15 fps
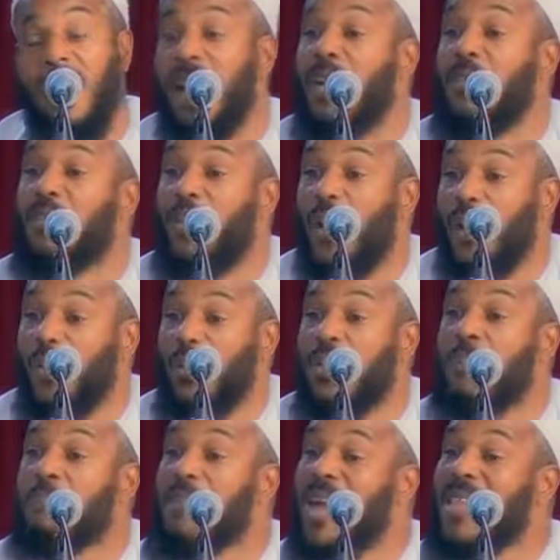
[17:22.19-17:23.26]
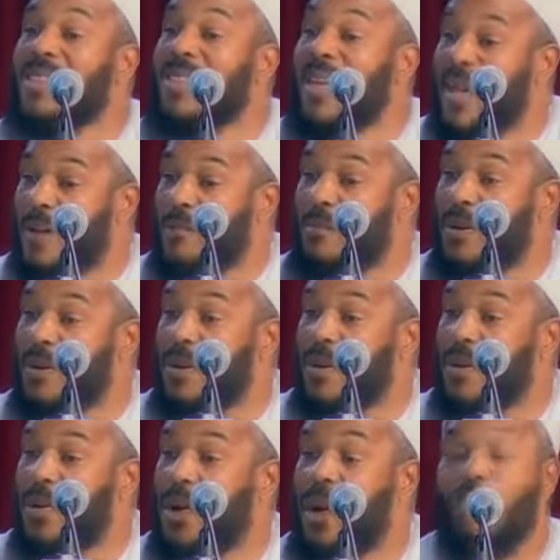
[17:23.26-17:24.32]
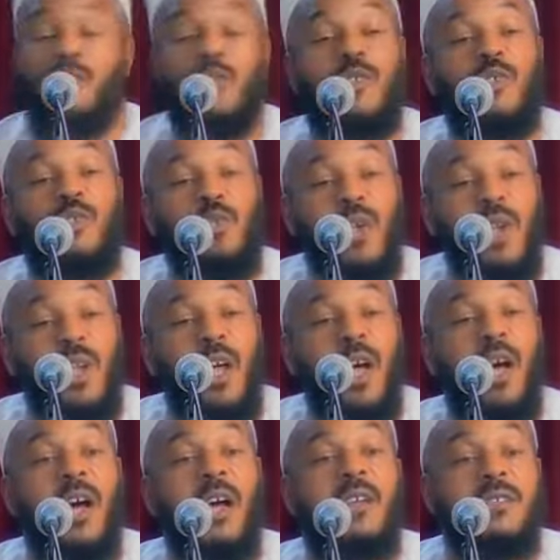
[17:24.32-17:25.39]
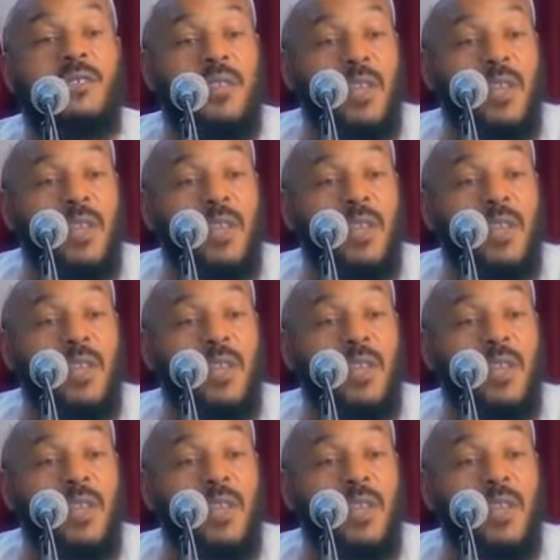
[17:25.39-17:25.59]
I follow the madhab of Rasulullah